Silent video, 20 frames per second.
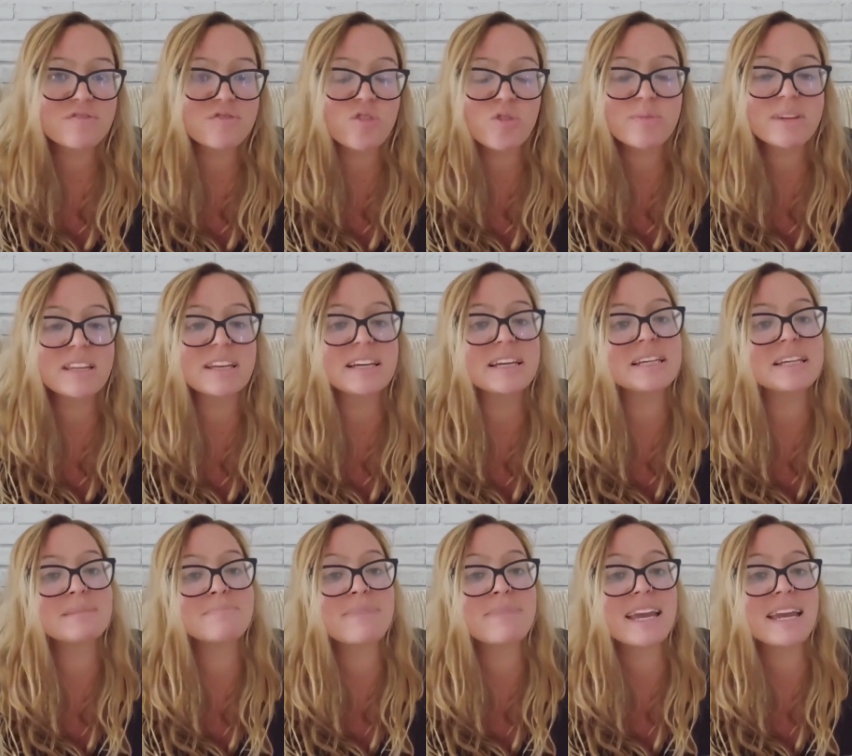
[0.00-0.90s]
The formula
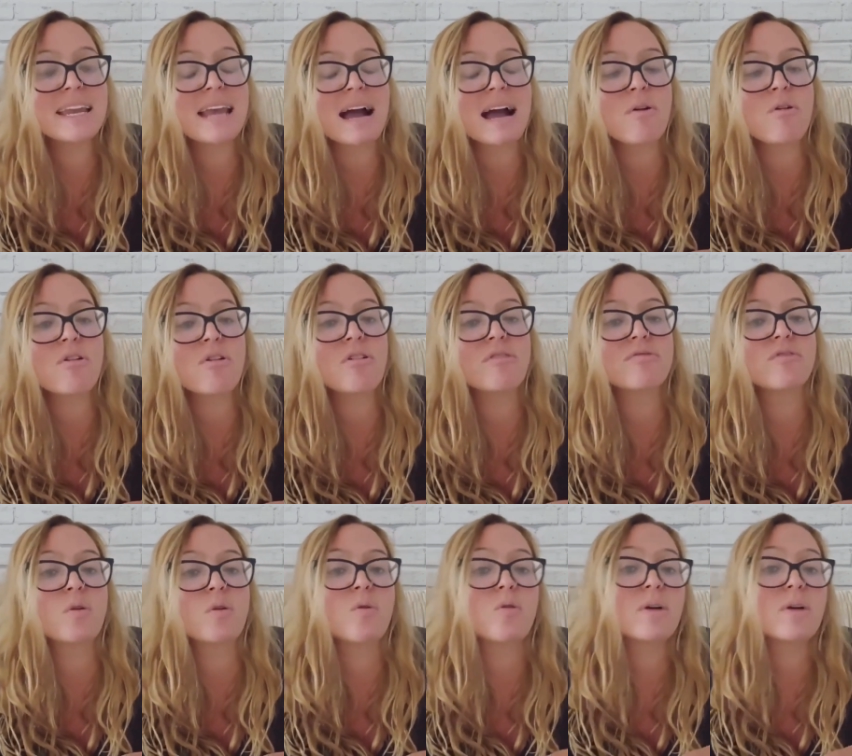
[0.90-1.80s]
is made out
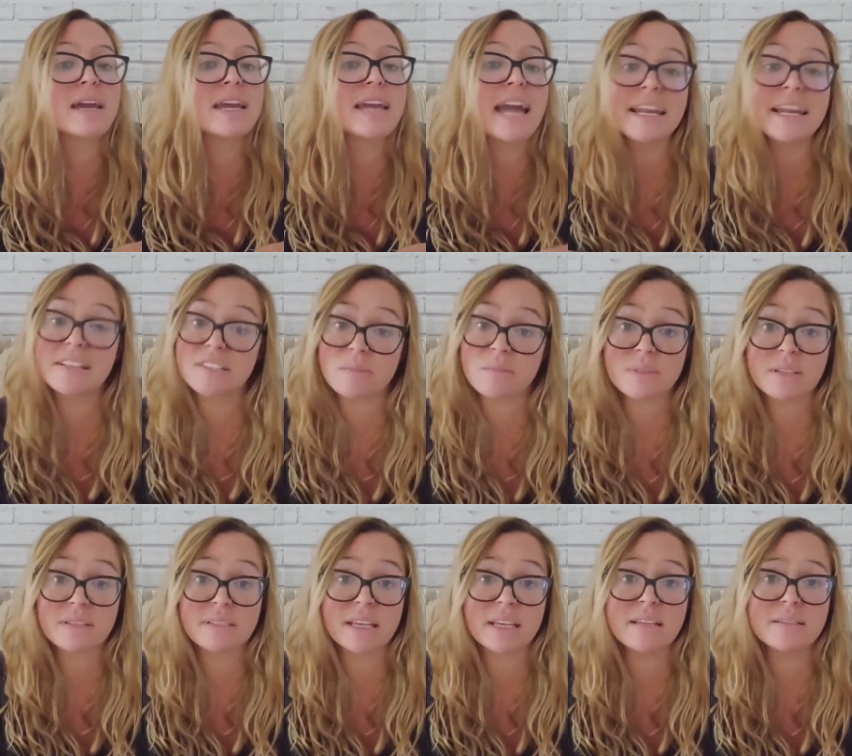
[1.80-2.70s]
of organic
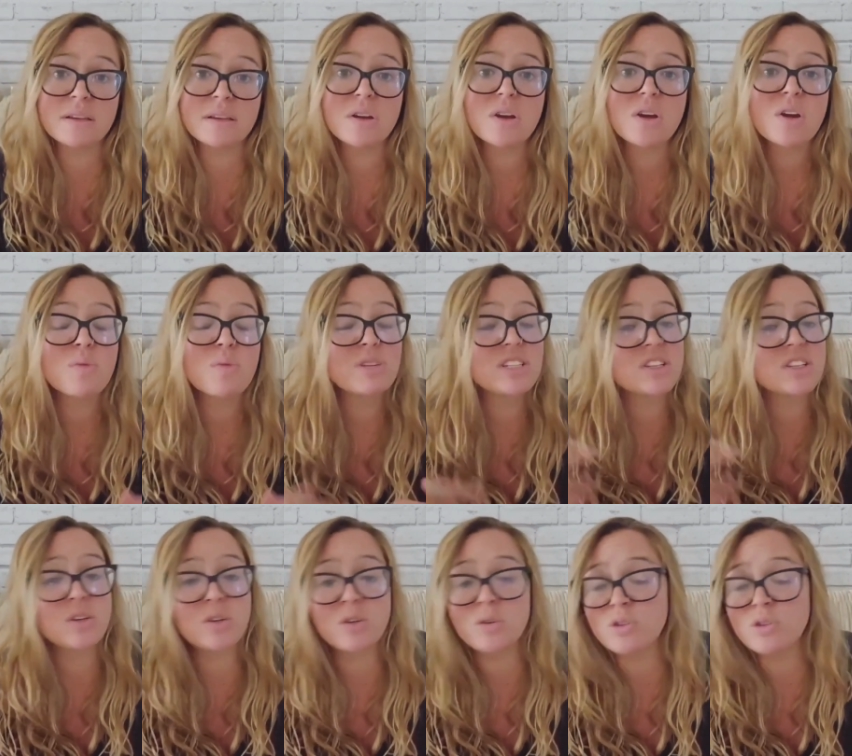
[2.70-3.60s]
substances, which
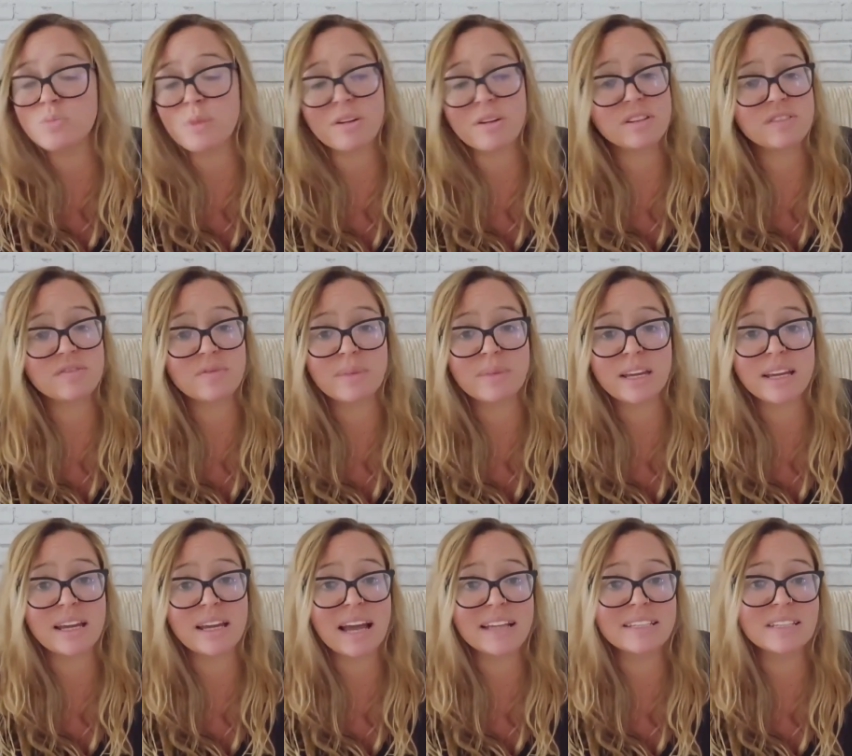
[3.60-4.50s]
is a huge bonus for
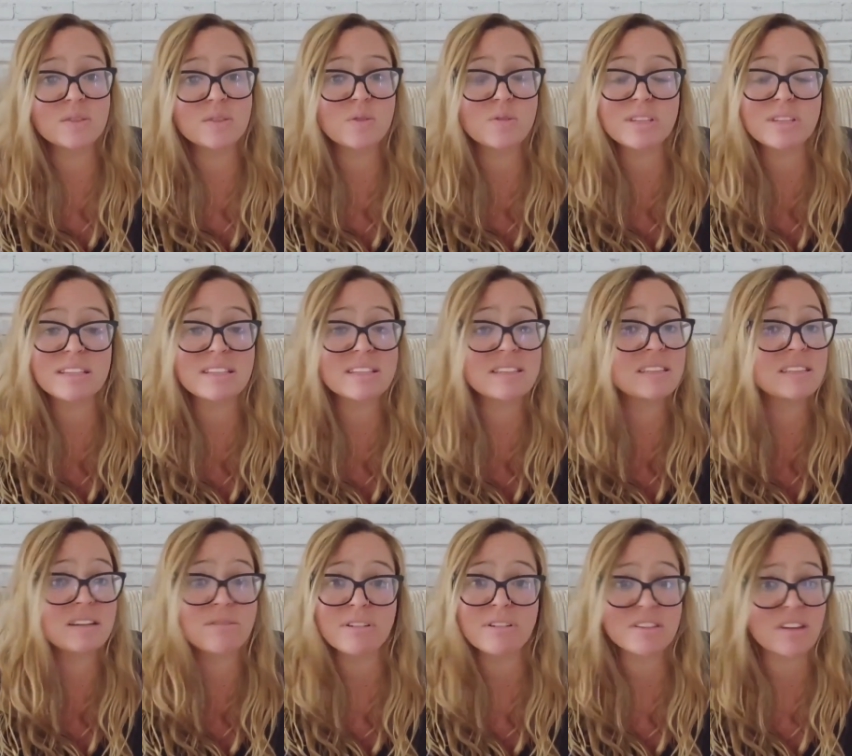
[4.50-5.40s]
me as it causes
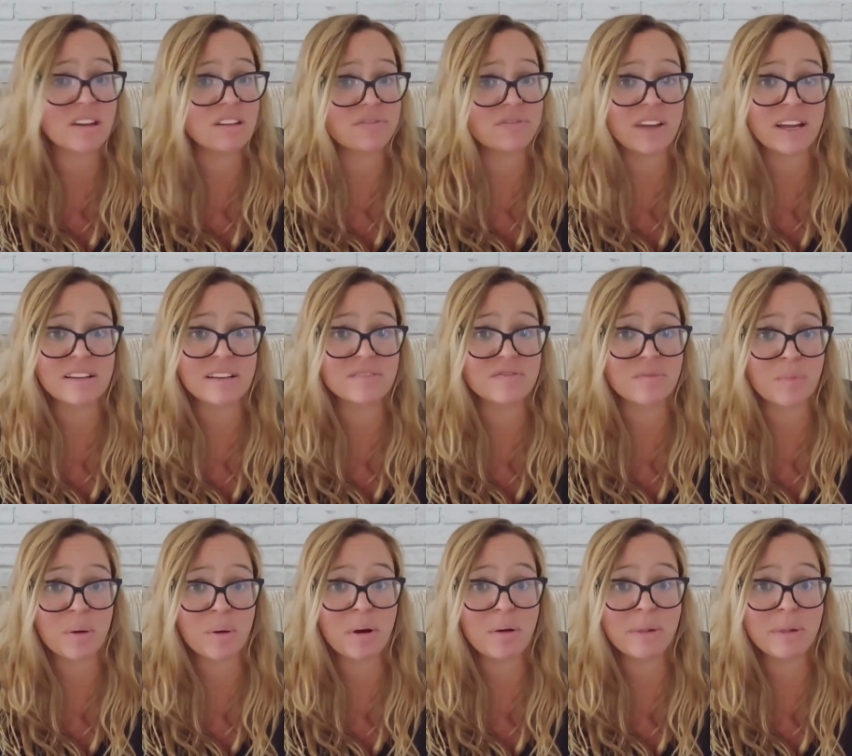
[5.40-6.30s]
zero side effects
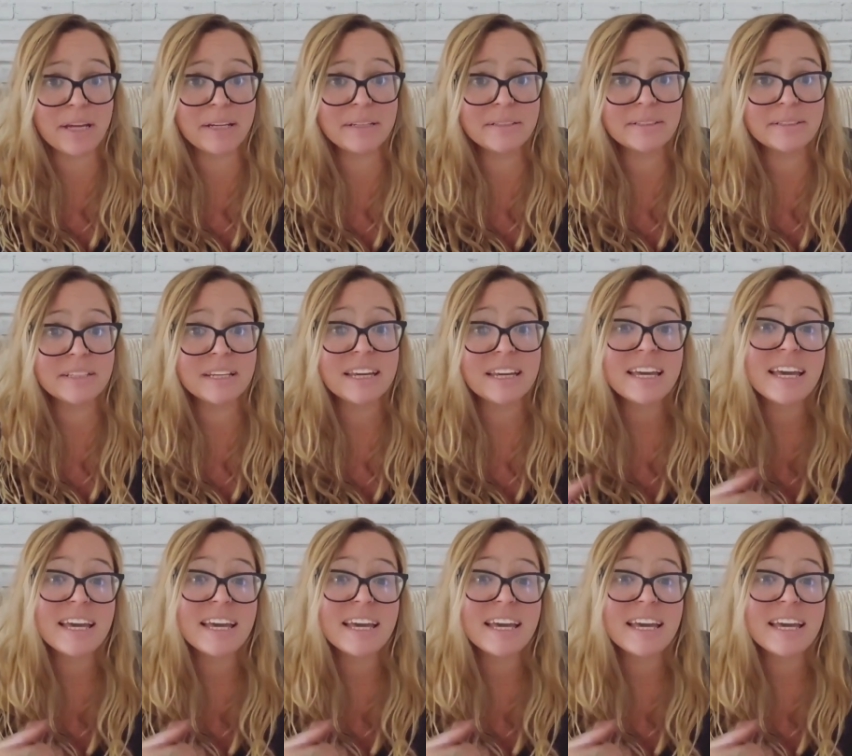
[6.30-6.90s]
for my well-being.